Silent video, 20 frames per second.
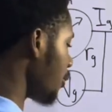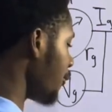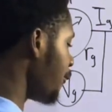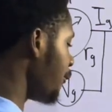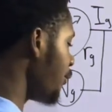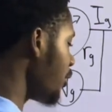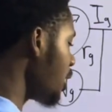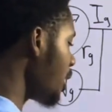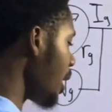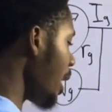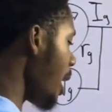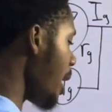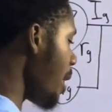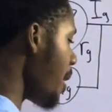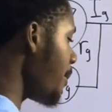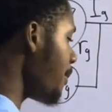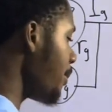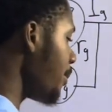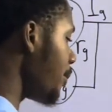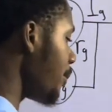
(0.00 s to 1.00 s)

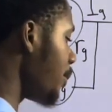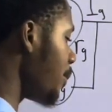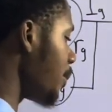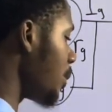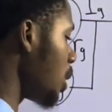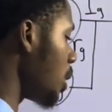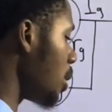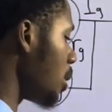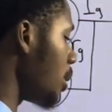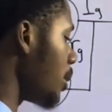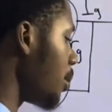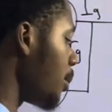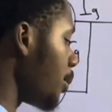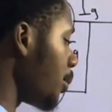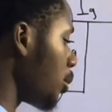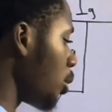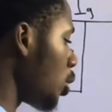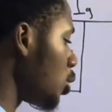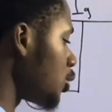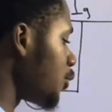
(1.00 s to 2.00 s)
Vm
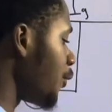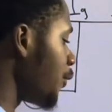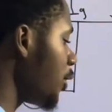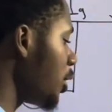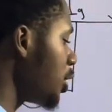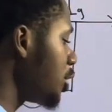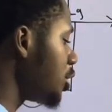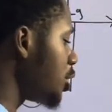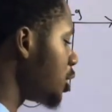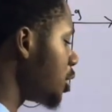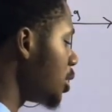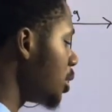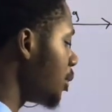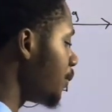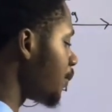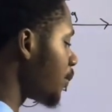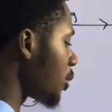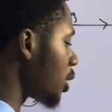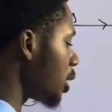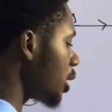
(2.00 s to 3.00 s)
plus Vg
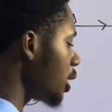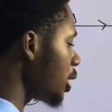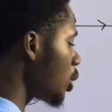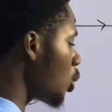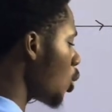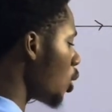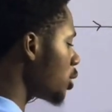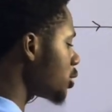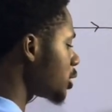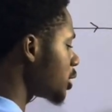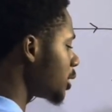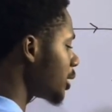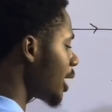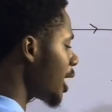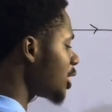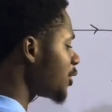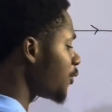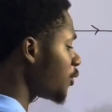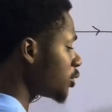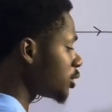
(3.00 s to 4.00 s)
equals the
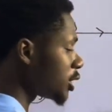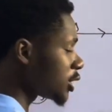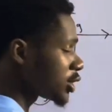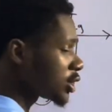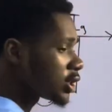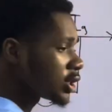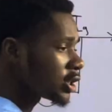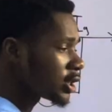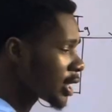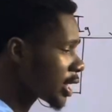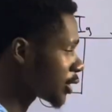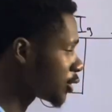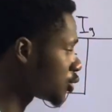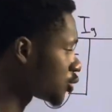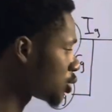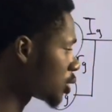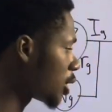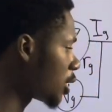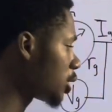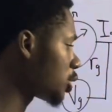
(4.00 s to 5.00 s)
net voltage in the
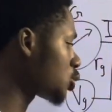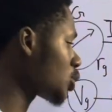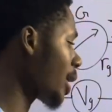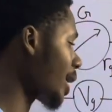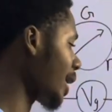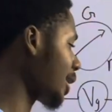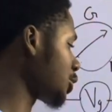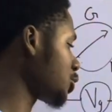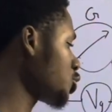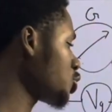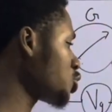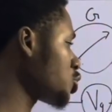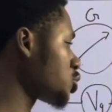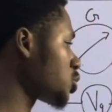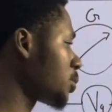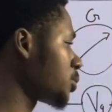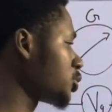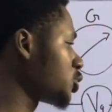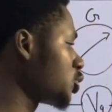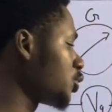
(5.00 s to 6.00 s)
circuit. So I can choose to
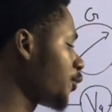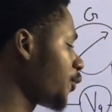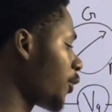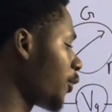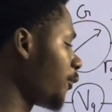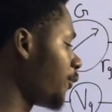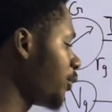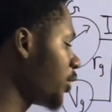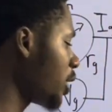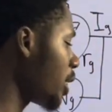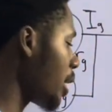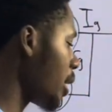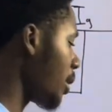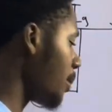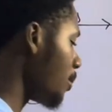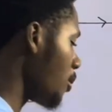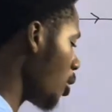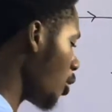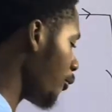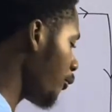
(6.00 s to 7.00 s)
substitute for
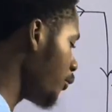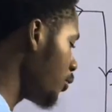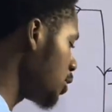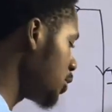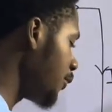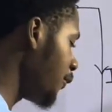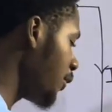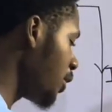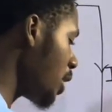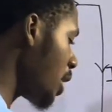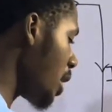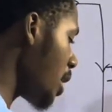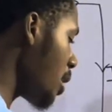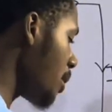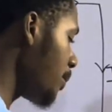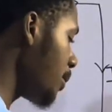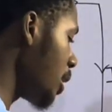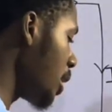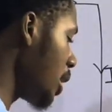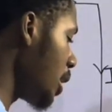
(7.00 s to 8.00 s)
Vm, of which
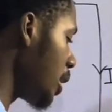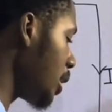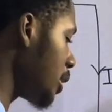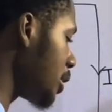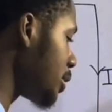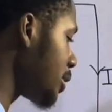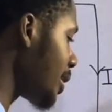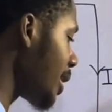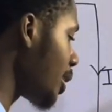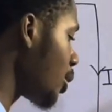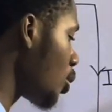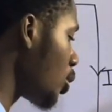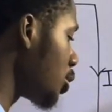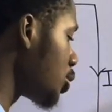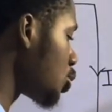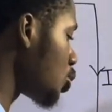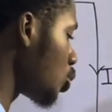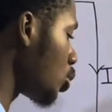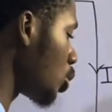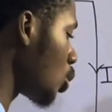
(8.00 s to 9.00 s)
Vm is then going
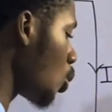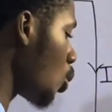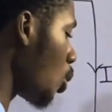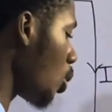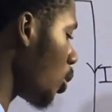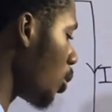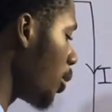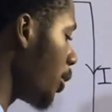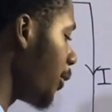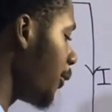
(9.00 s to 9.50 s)
to equal